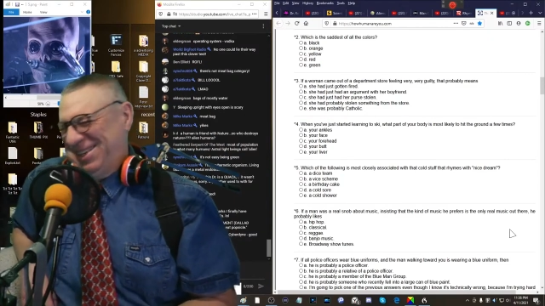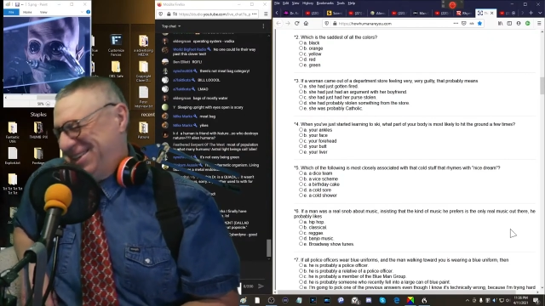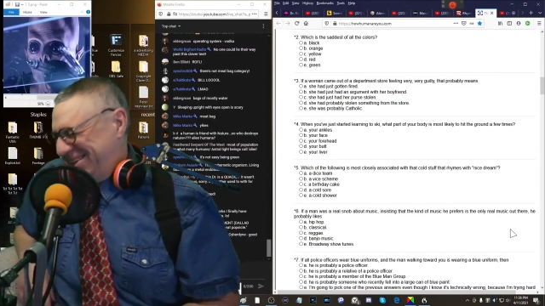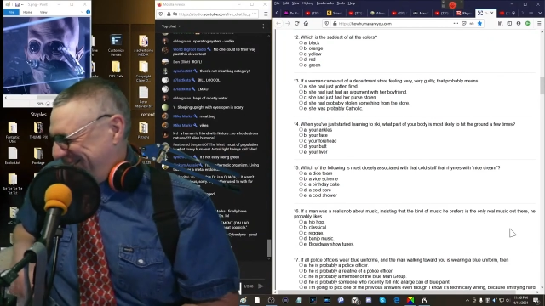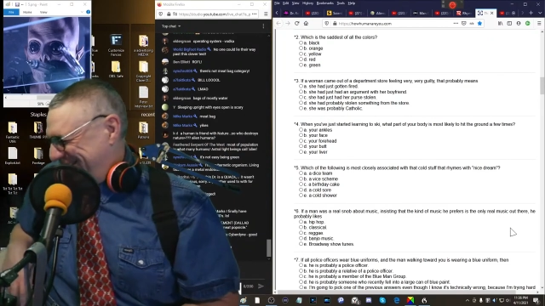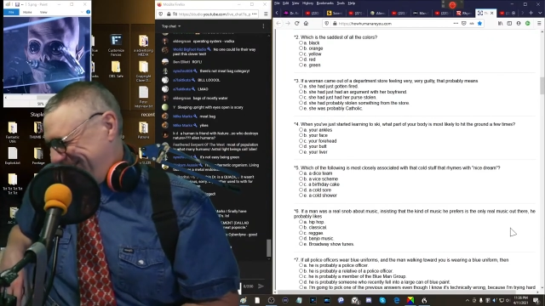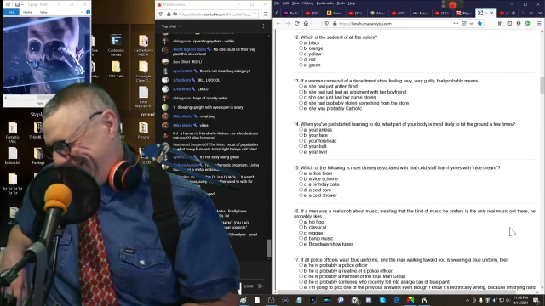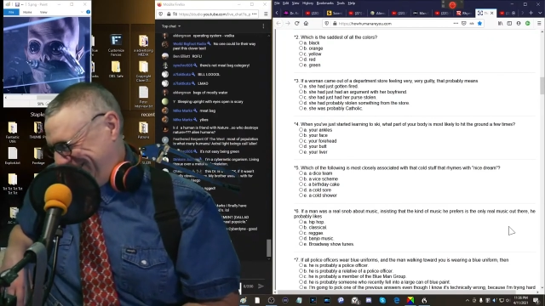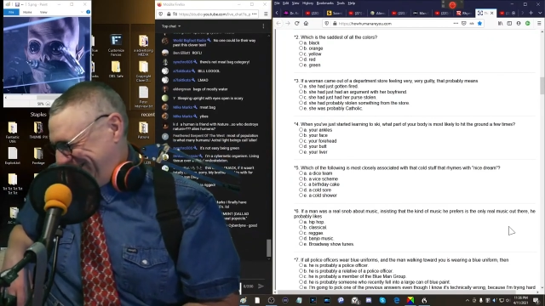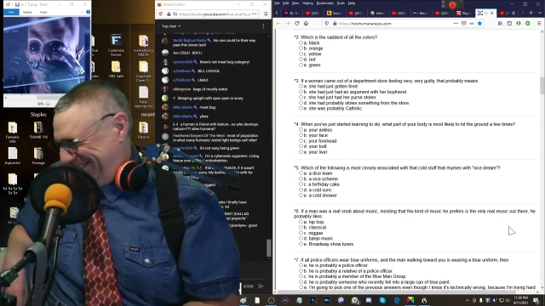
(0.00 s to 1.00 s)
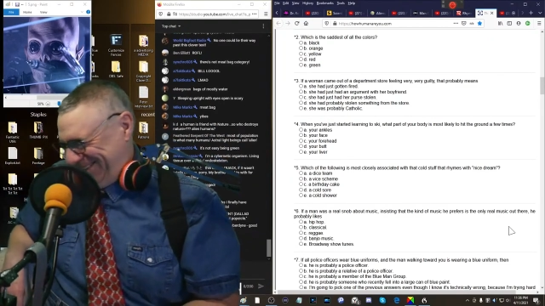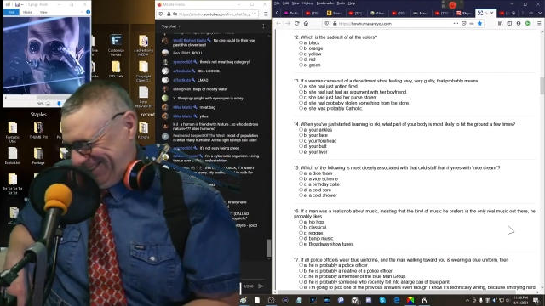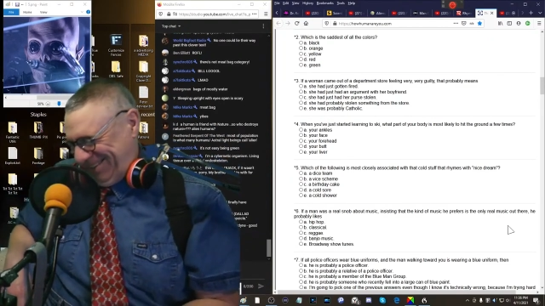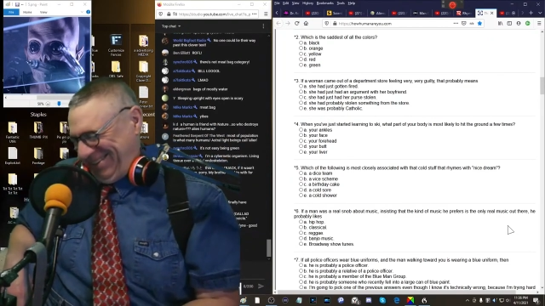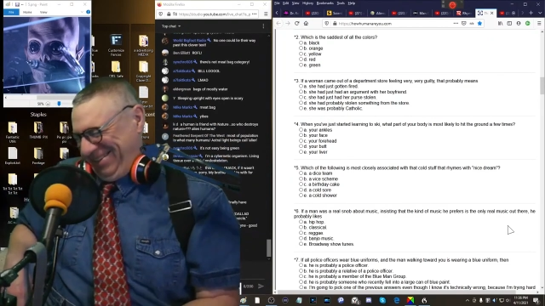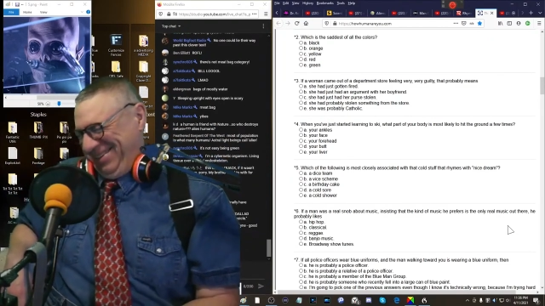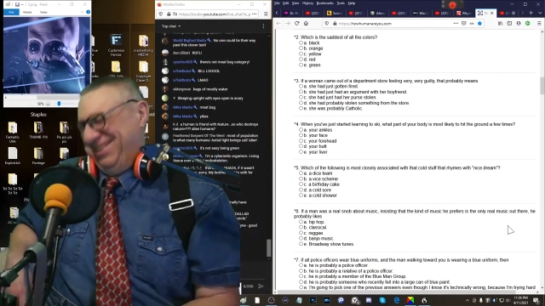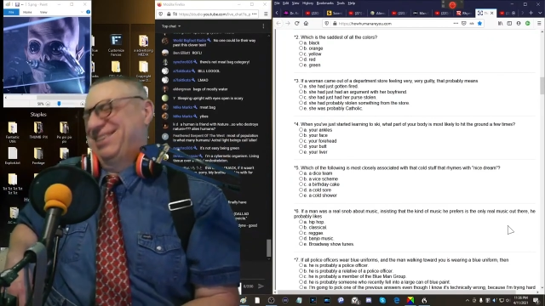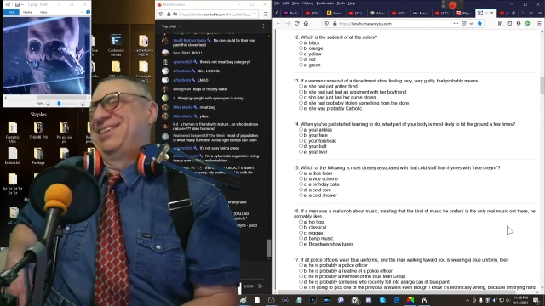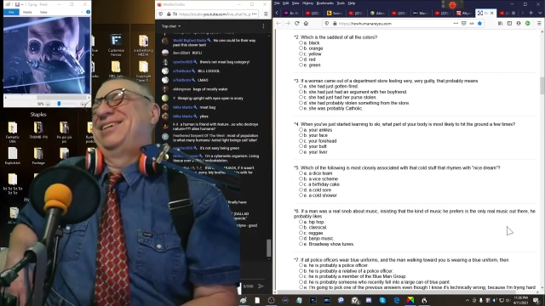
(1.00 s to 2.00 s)

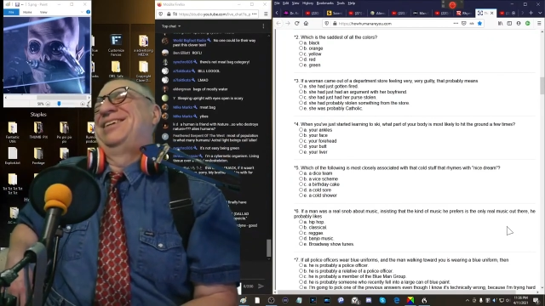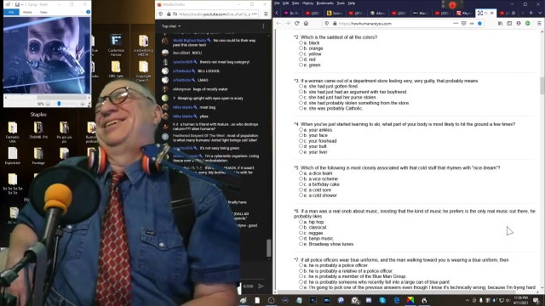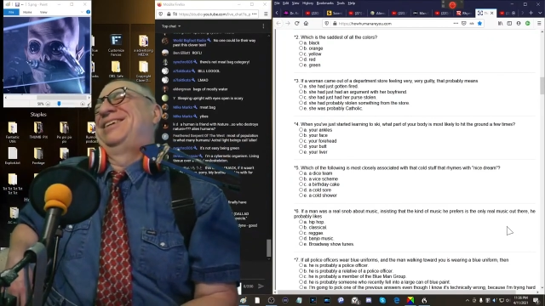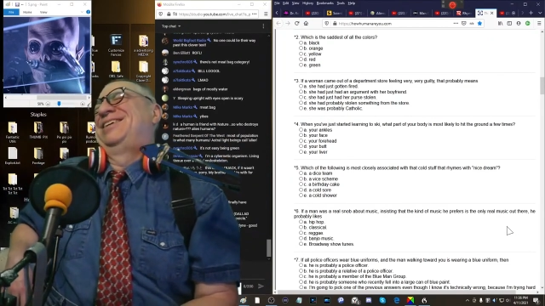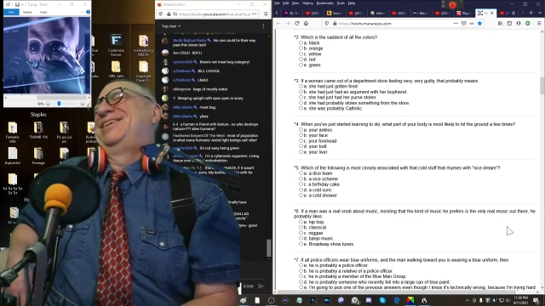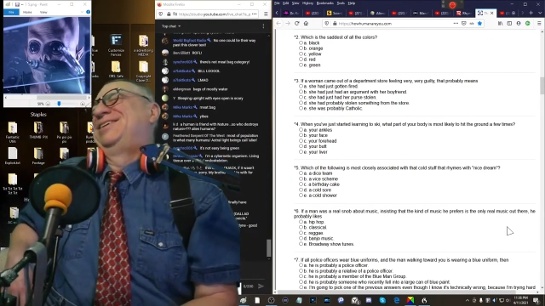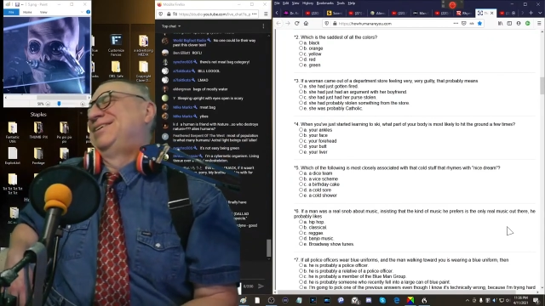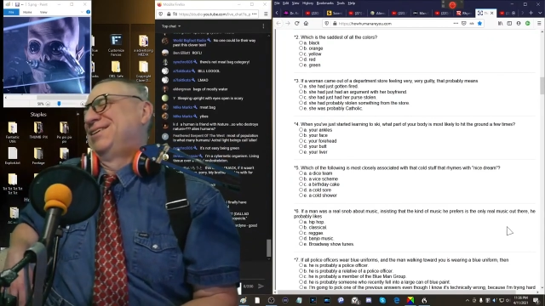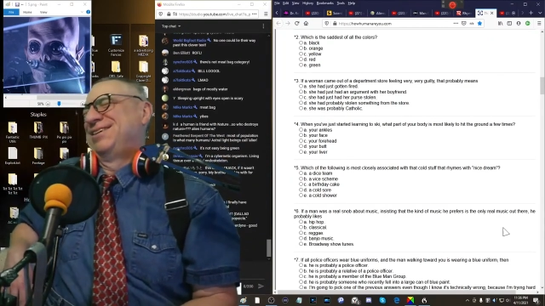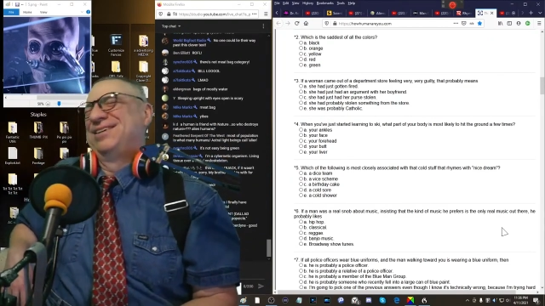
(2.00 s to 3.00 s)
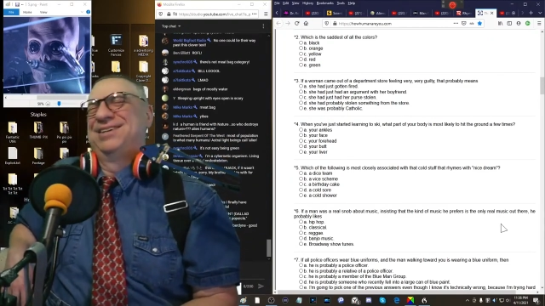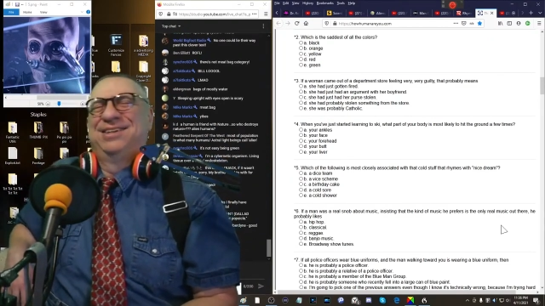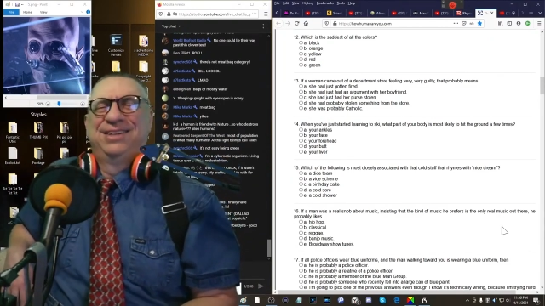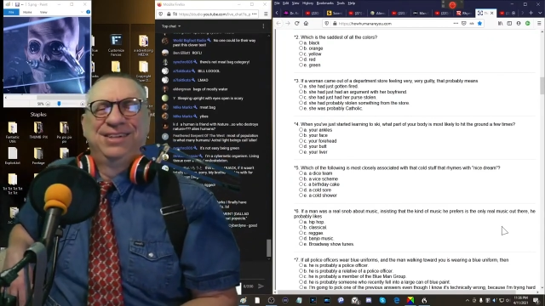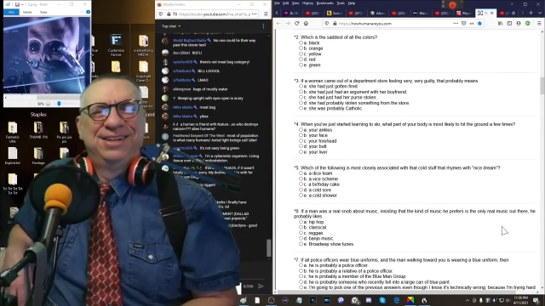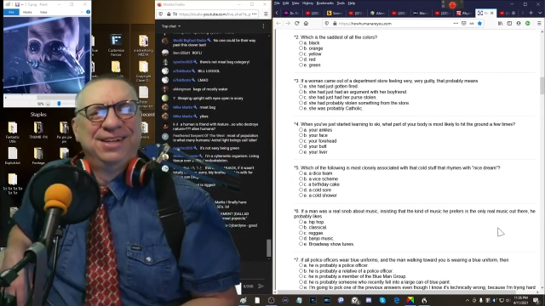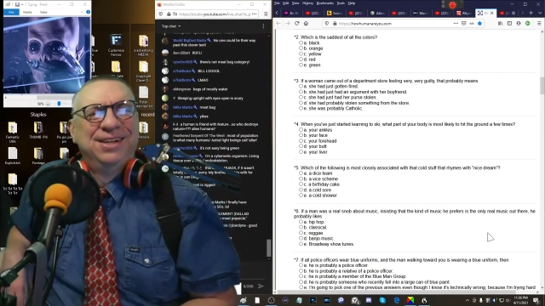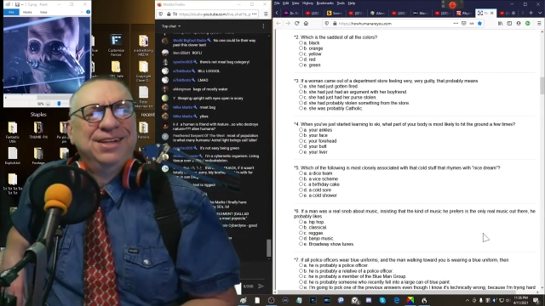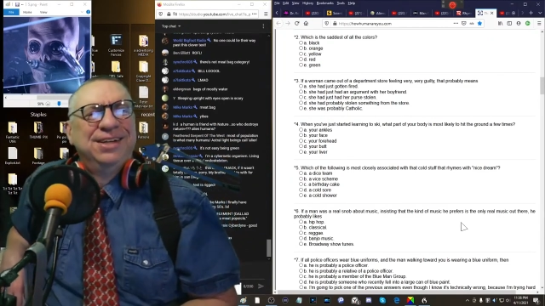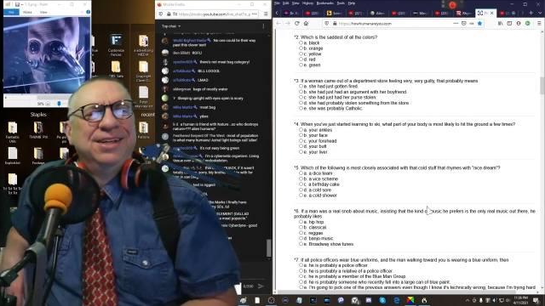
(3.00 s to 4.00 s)

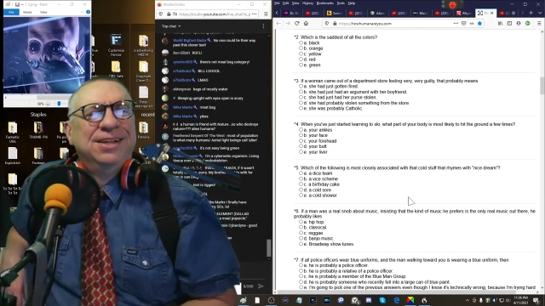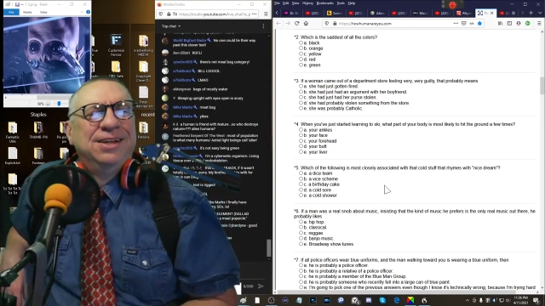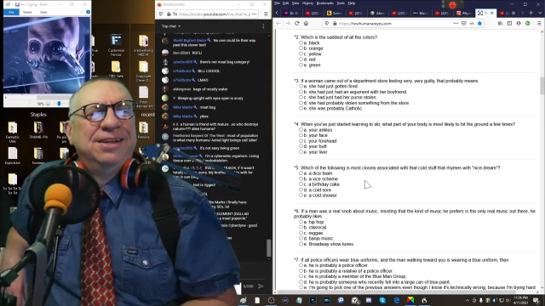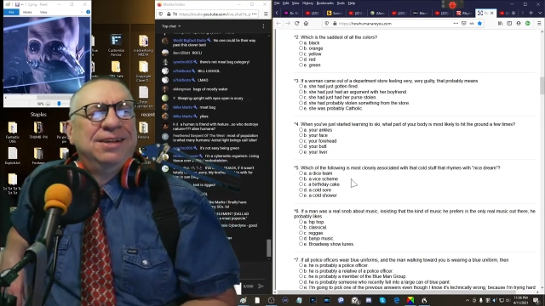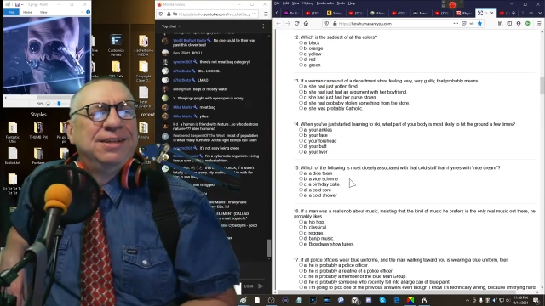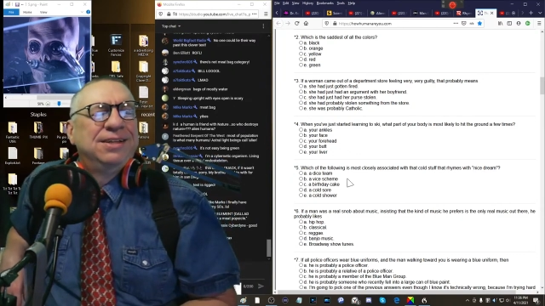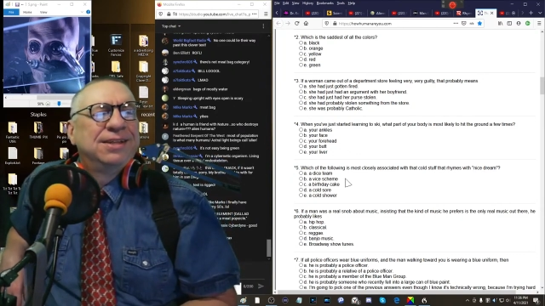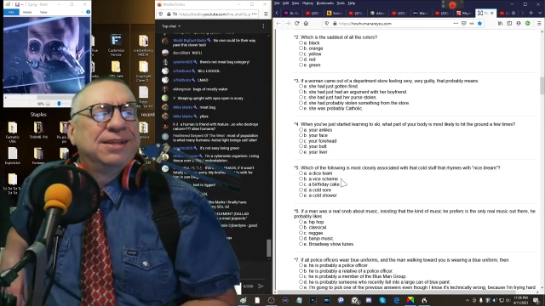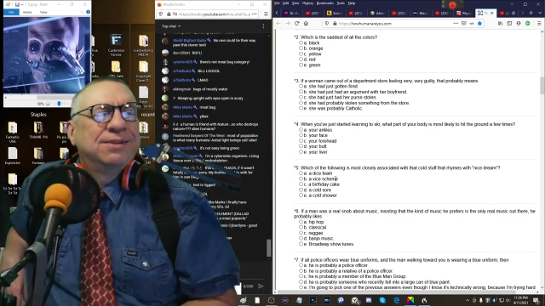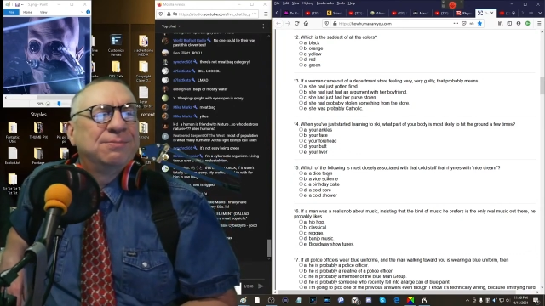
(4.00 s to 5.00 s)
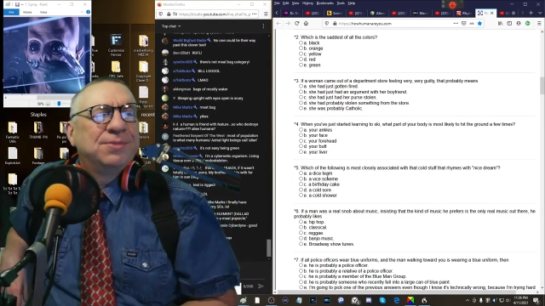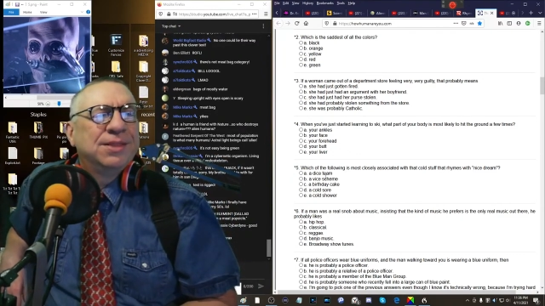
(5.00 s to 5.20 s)
(silence)